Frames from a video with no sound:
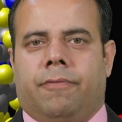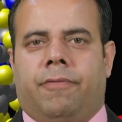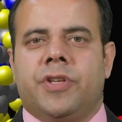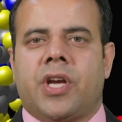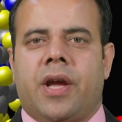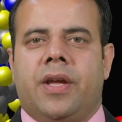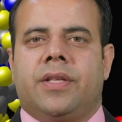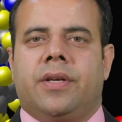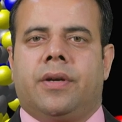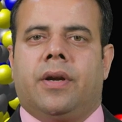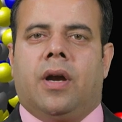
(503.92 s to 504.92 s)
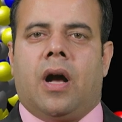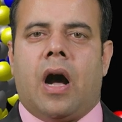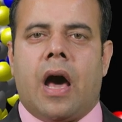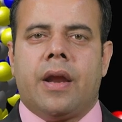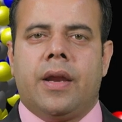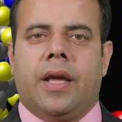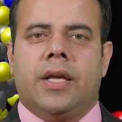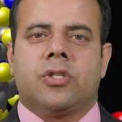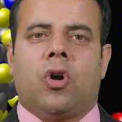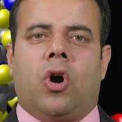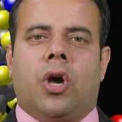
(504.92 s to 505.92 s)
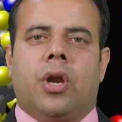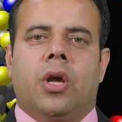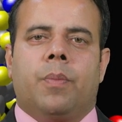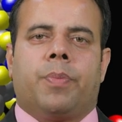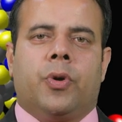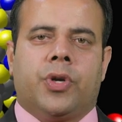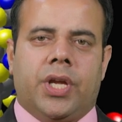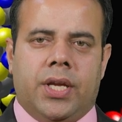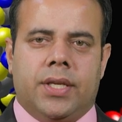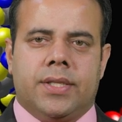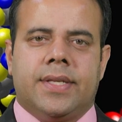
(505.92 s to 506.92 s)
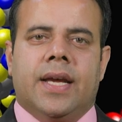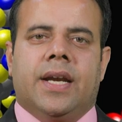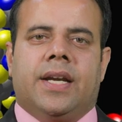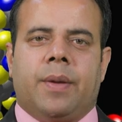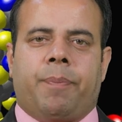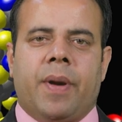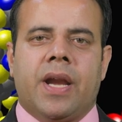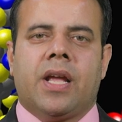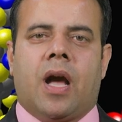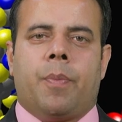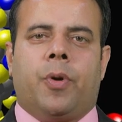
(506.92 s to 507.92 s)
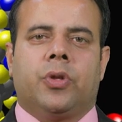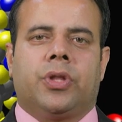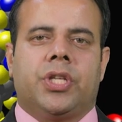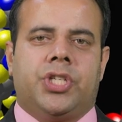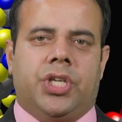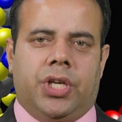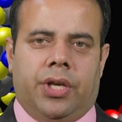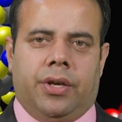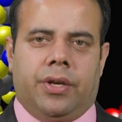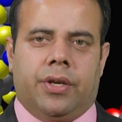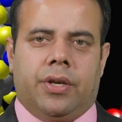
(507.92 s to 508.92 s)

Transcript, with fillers: which are either RNAs or proteins depending upon the gene